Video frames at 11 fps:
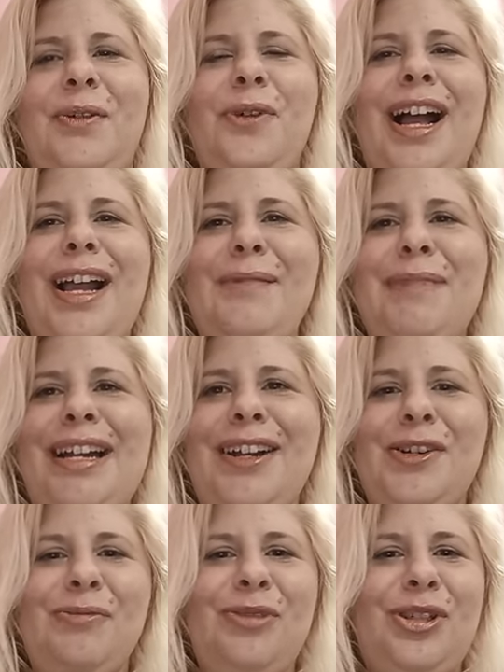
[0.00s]
Why my
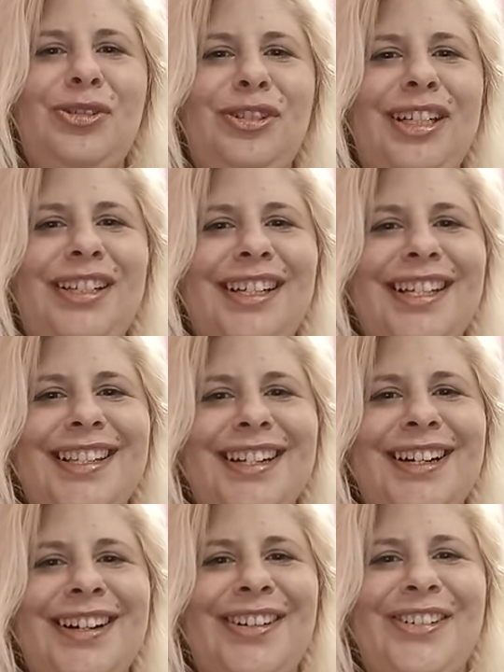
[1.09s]
computer is
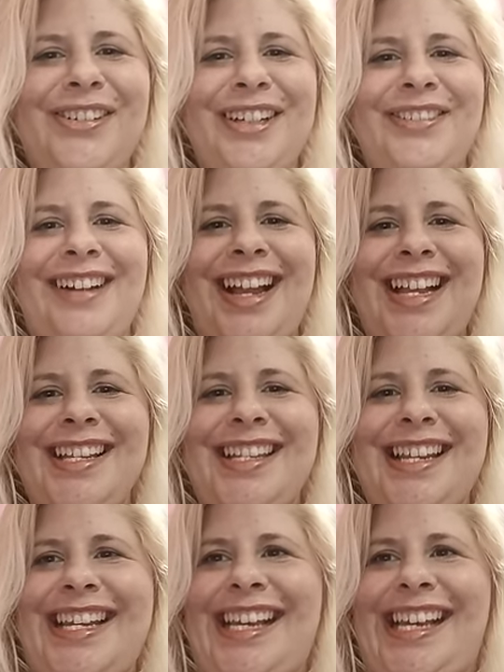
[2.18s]
going
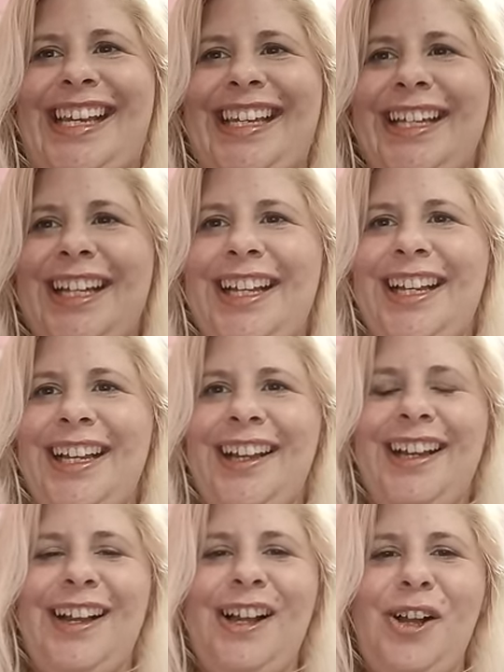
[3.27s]
crazy?
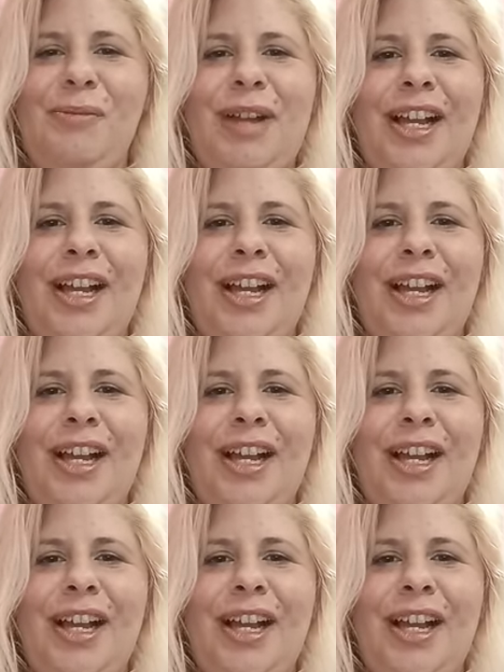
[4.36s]
Oh